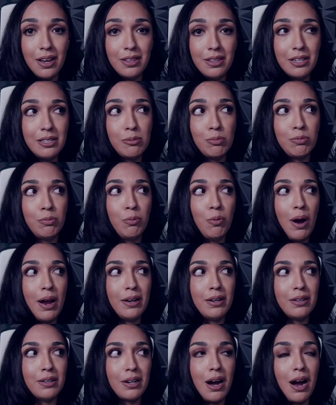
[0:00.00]
This
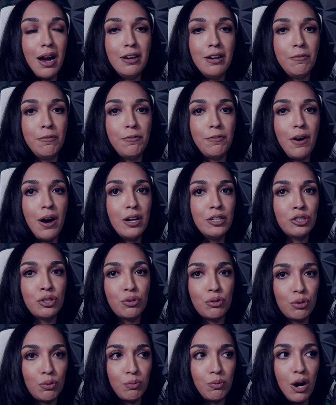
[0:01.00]
went kind of
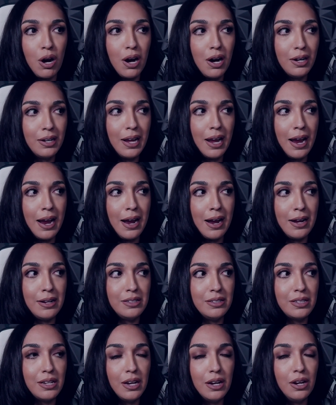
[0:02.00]
under the rug
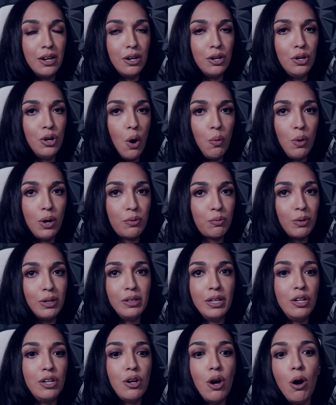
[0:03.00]
and no one
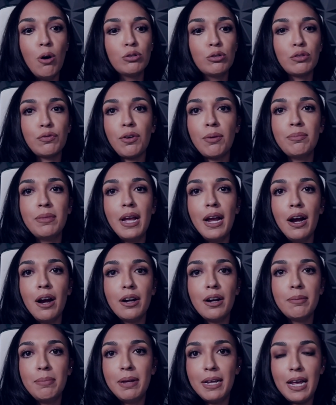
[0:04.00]
really knows from
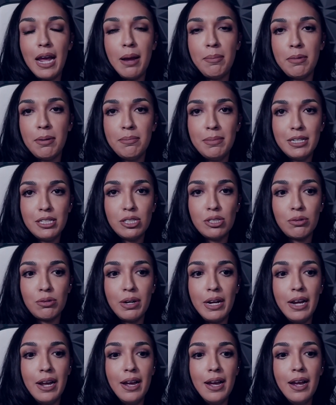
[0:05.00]
there. It became a
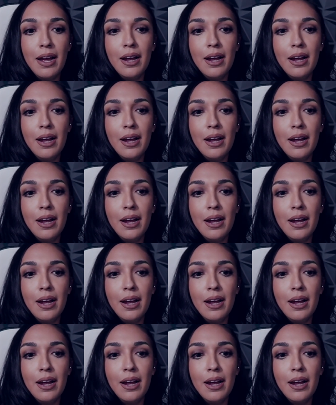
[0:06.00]
mystery.